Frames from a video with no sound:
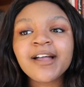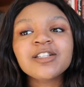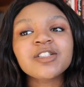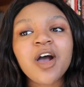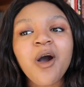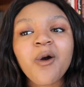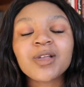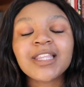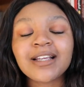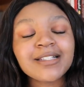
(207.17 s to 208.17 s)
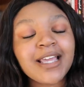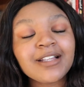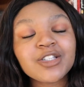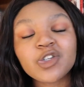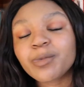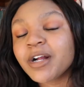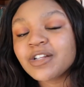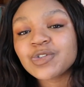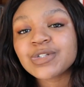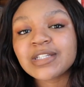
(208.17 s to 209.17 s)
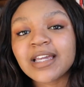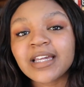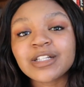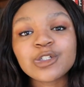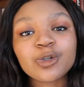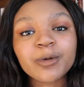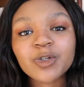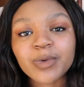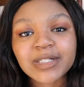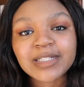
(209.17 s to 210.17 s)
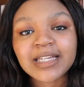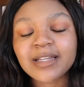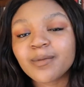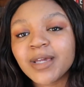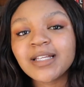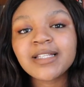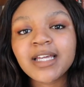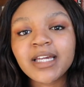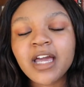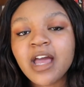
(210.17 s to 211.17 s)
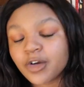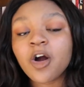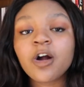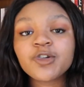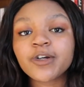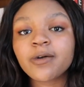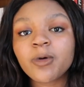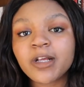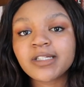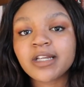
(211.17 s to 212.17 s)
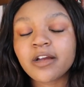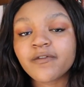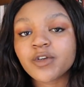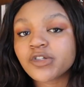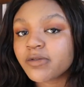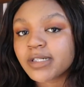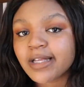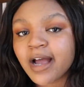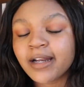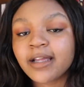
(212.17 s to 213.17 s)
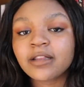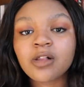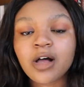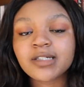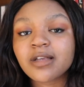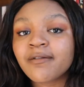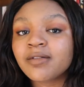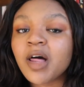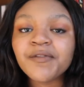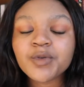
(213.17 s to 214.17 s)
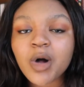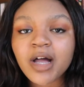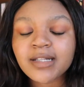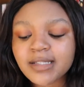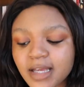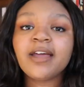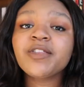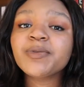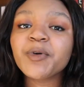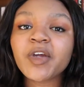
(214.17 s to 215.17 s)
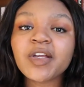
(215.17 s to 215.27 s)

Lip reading: so things get super interesting. It's super twisty and amazing. There are trigger warnings in here for suicide and loss of loved ones, and this book